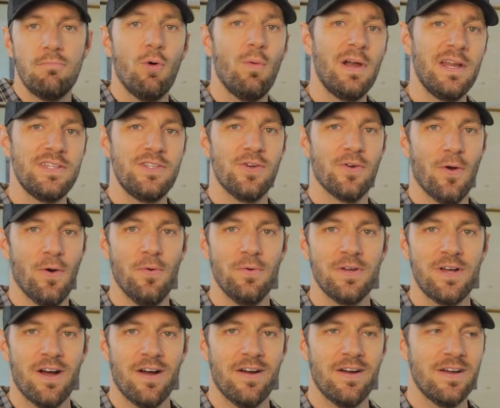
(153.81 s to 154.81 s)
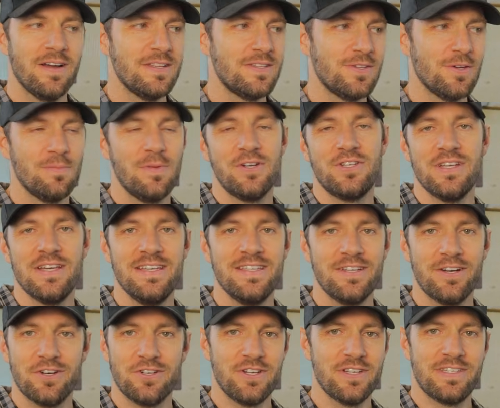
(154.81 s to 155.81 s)
But when it's your own car, it's so much
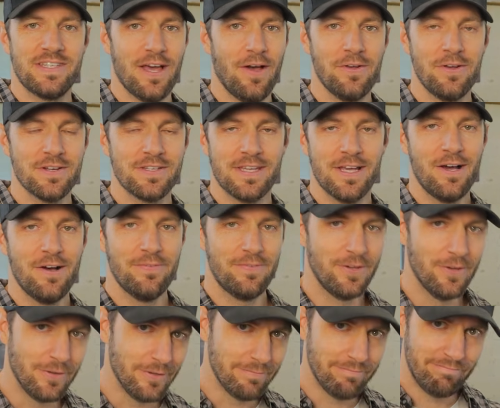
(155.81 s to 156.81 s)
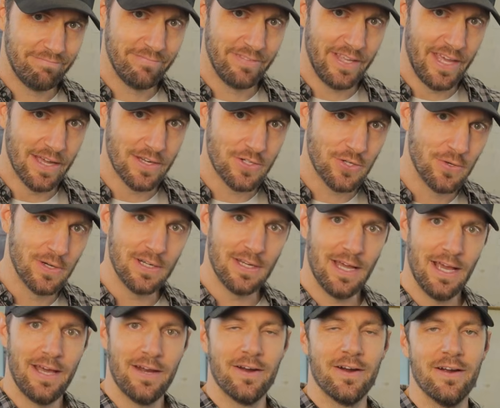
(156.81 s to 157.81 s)
easier to just tell yourself you'll get to it
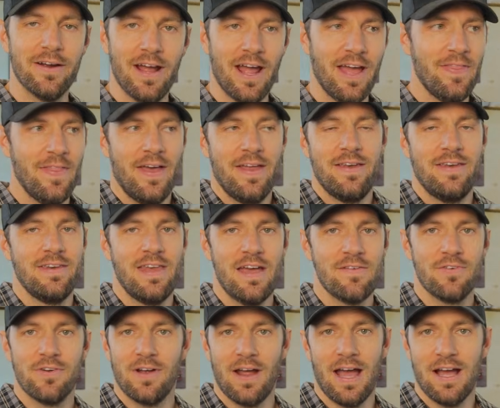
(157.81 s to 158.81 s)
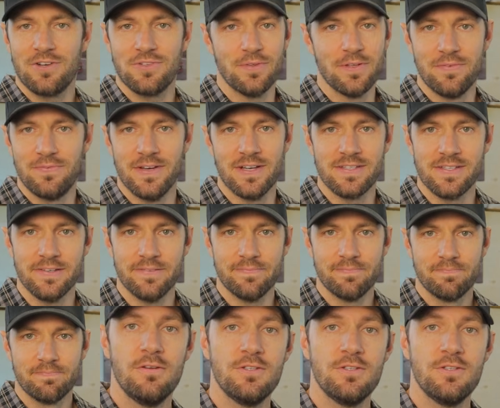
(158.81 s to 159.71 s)
later and then never actually fix it.